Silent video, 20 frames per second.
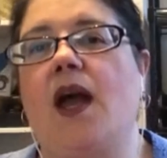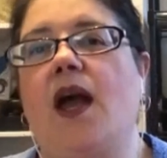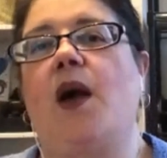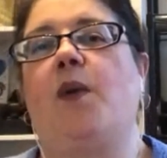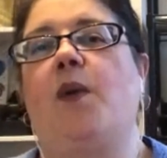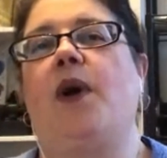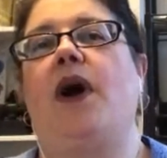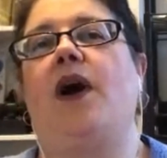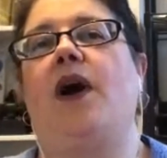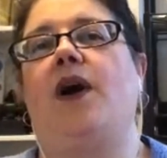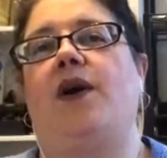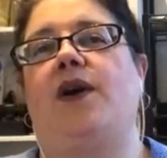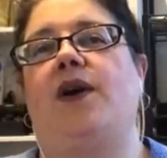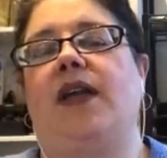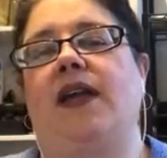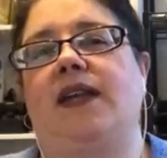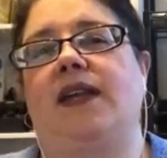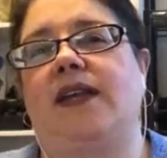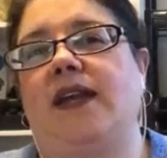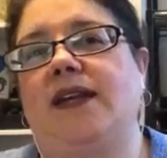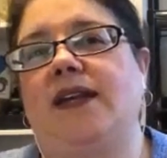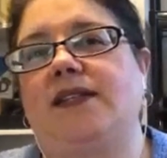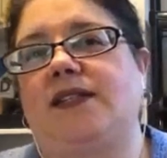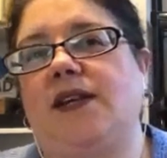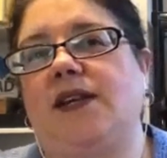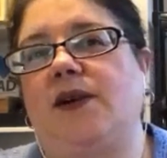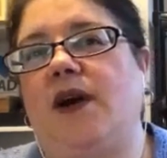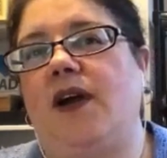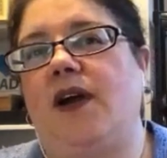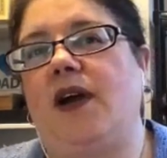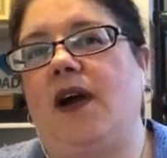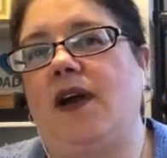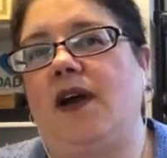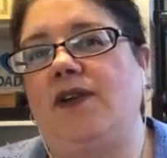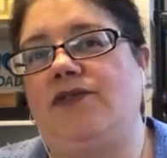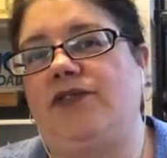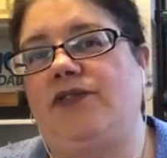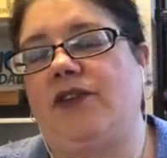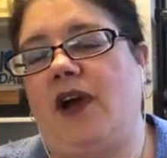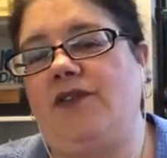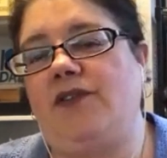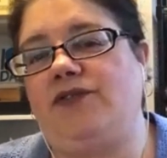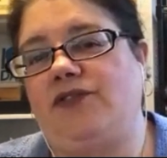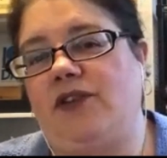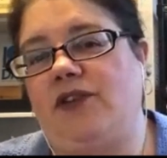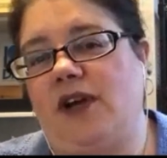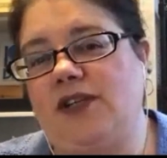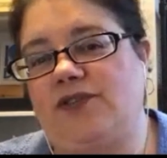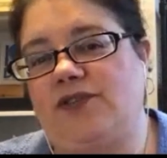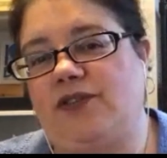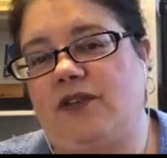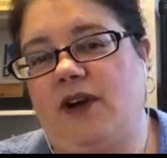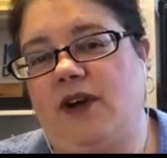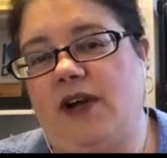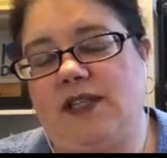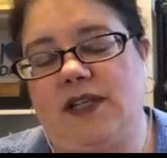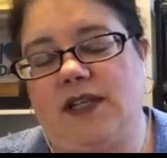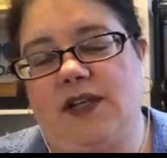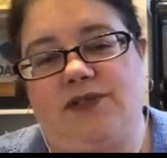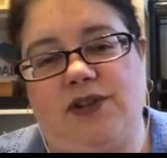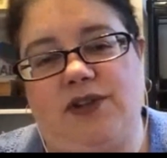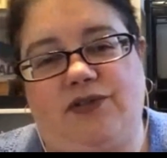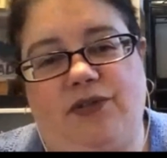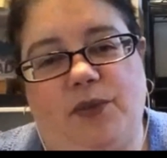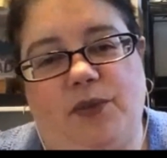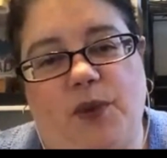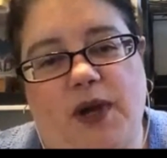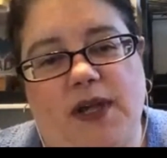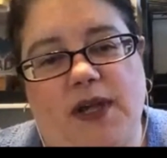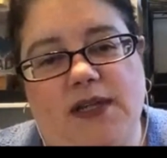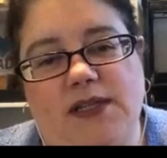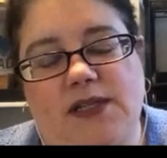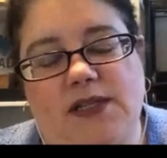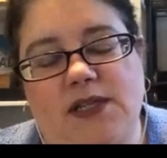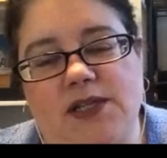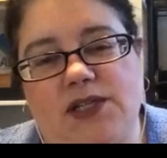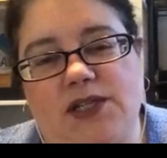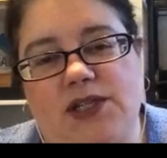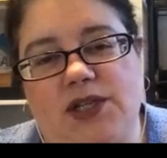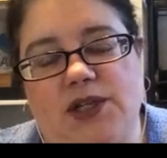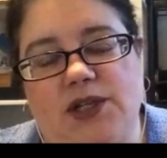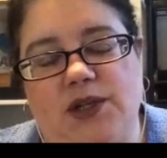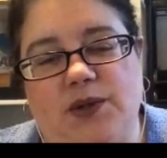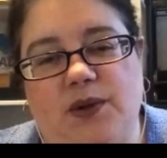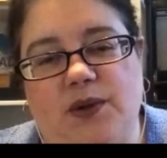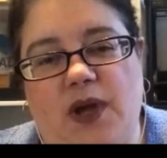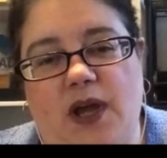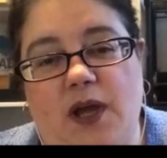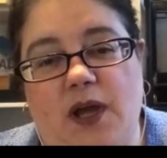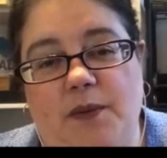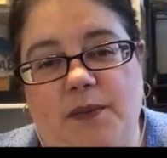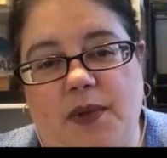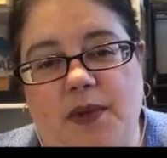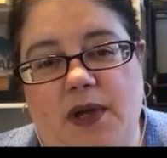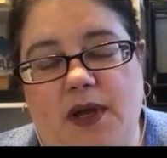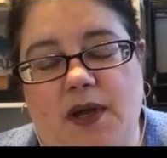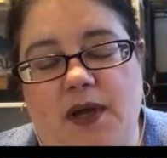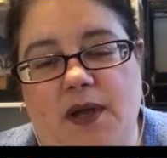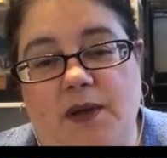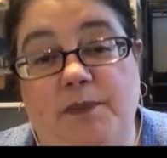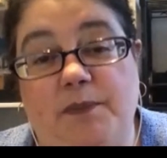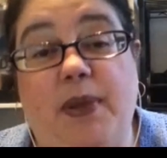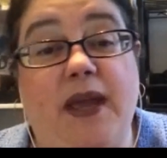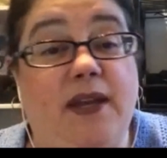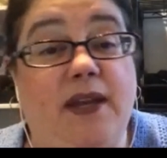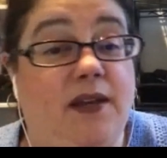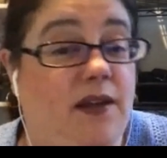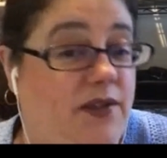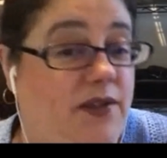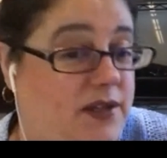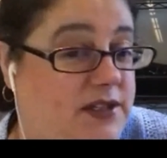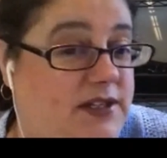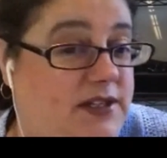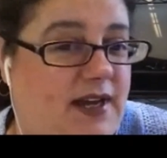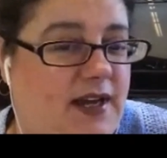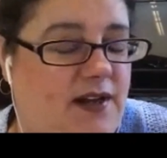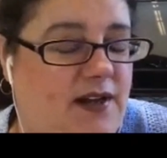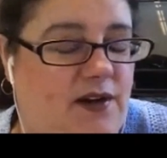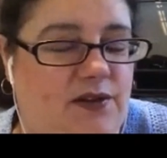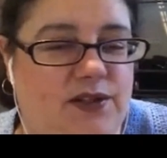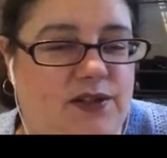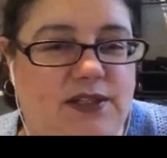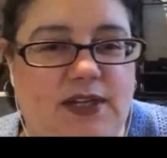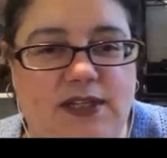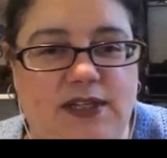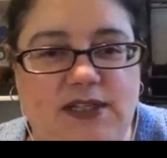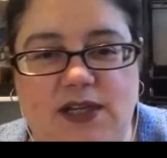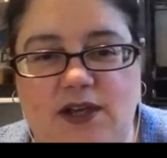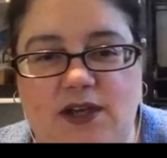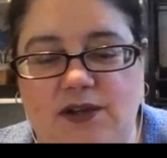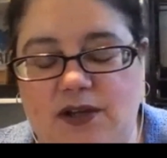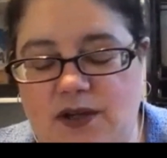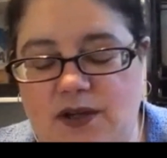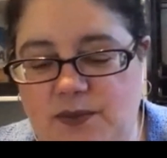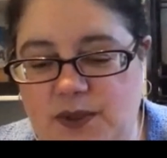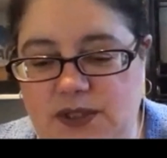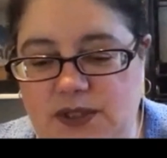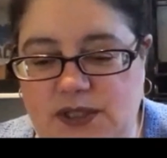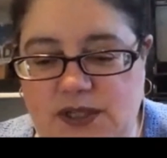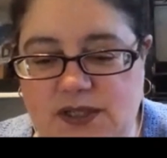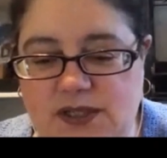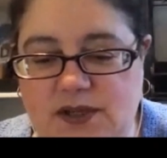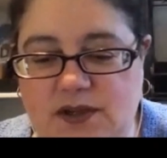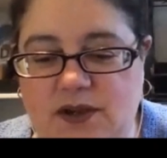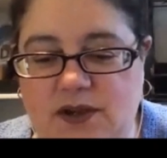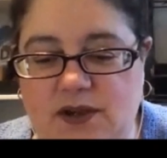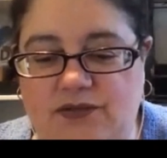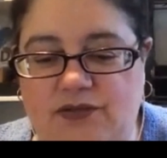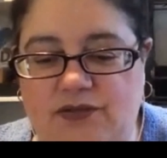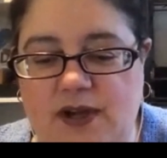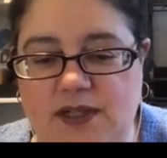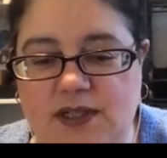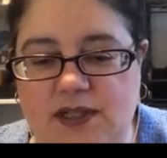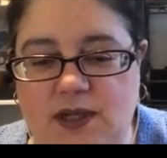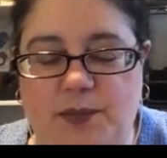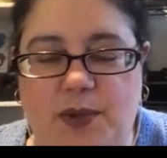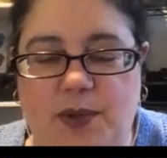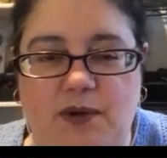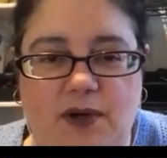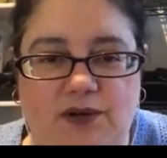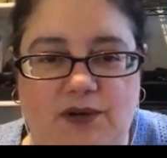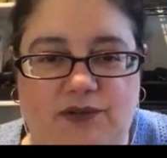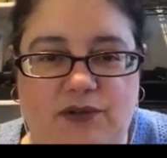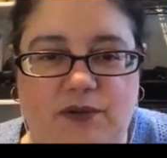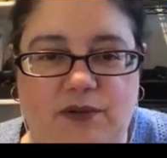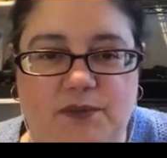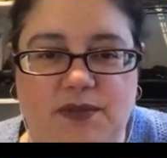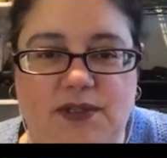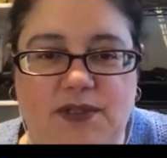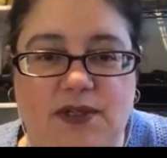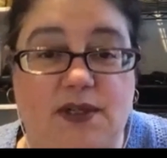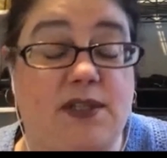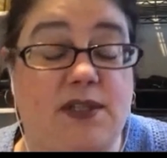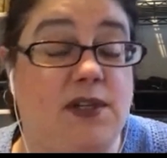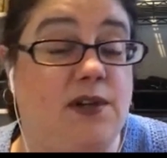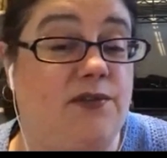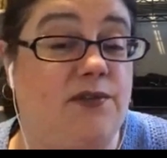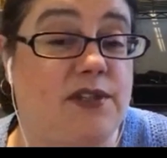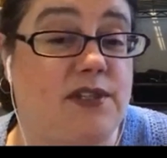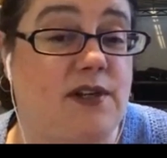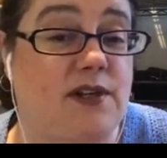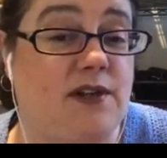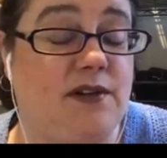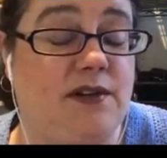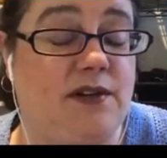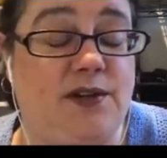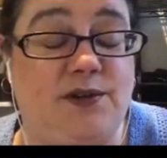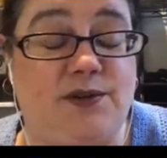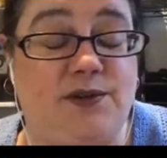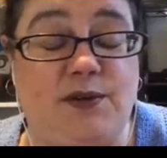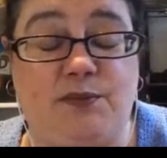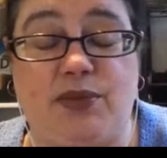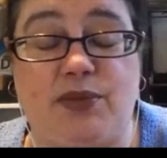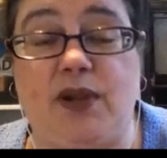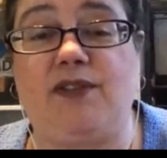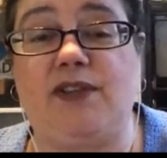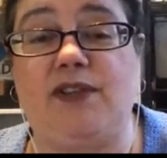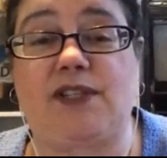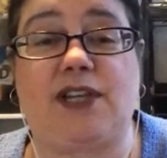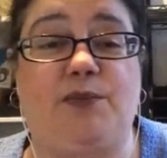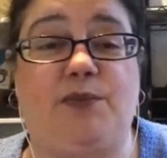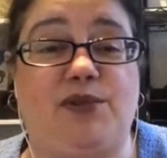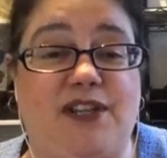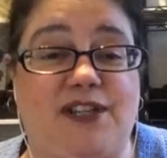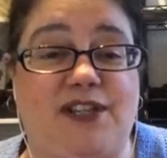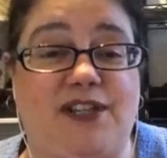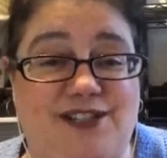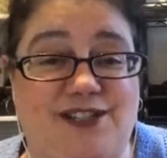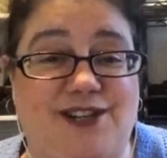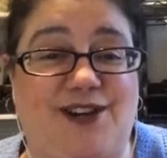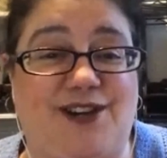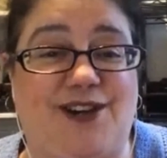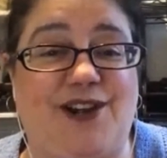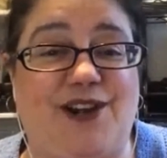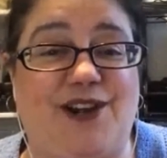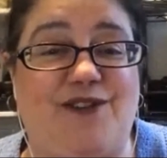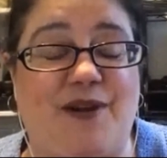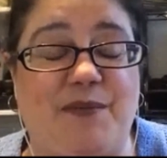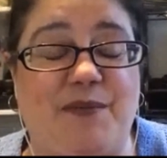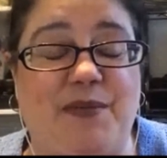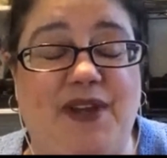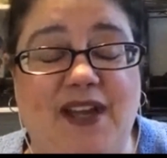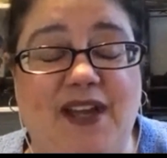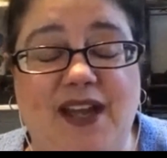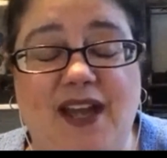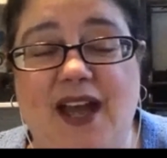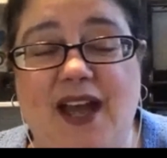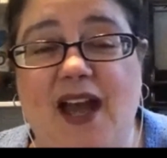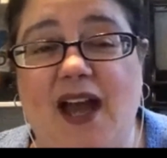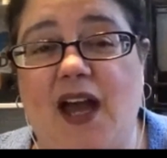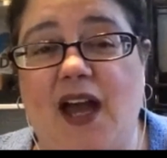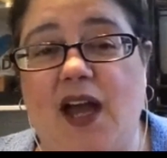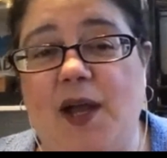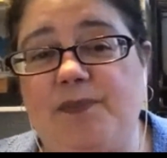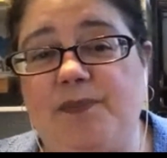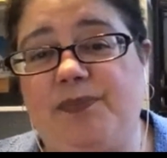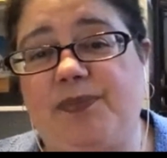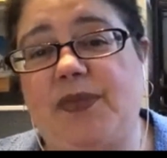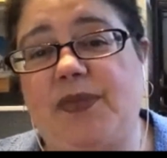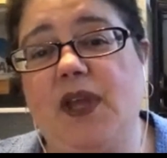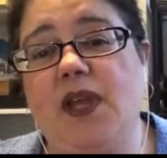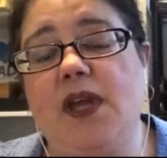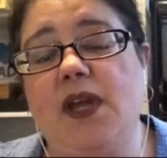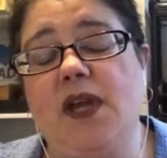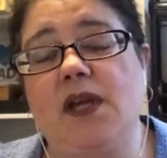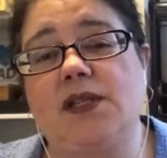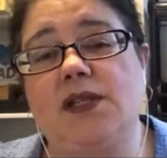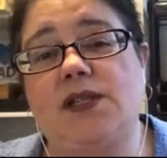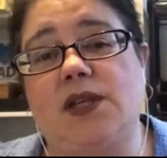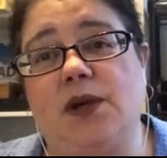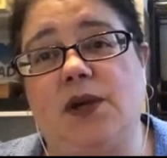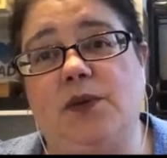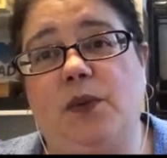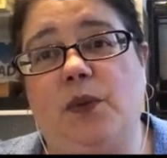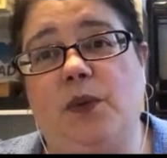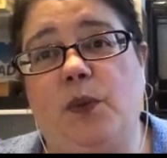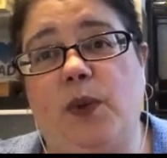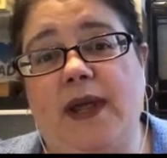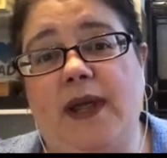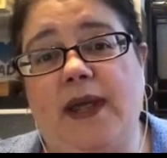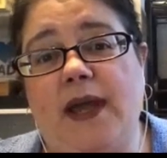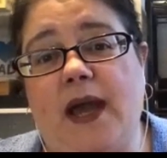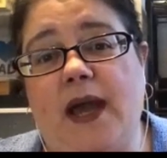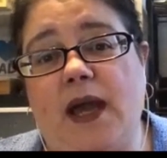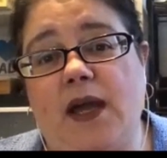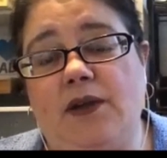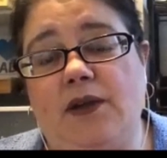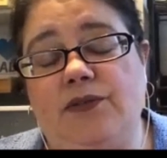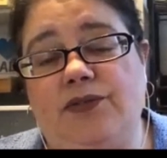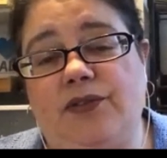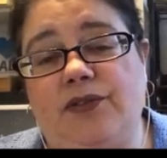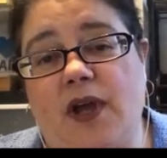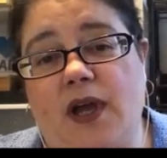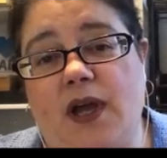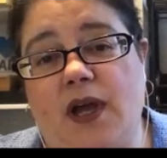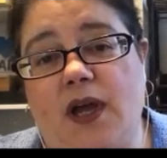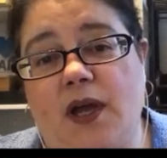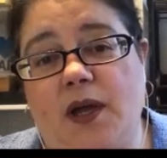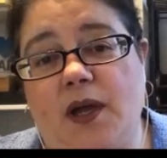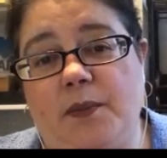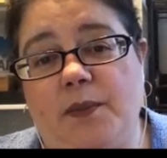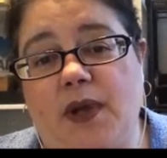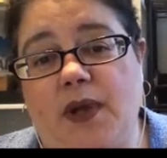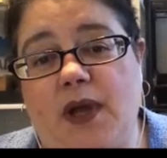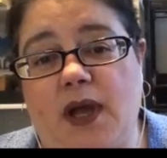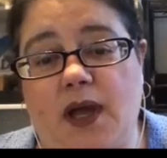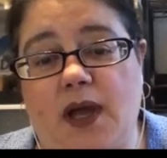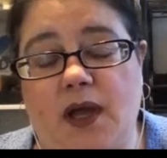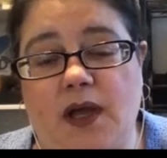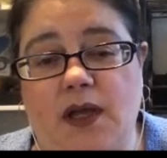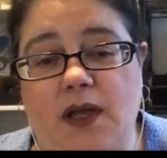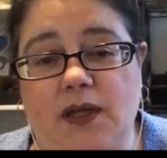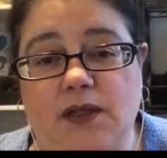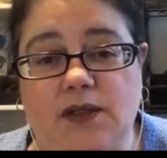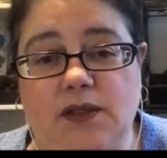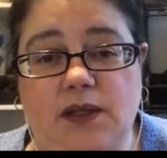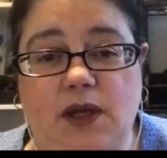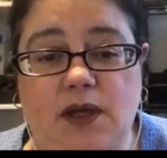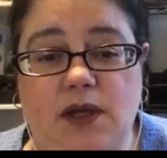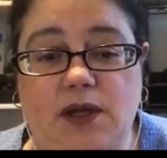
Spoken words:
Well, yeah, so I've tried a variety of different ways to pin the tail on the data owner, which is a phrase I borrowed from Doug Silverstone, who previously presented at IRM. So we have a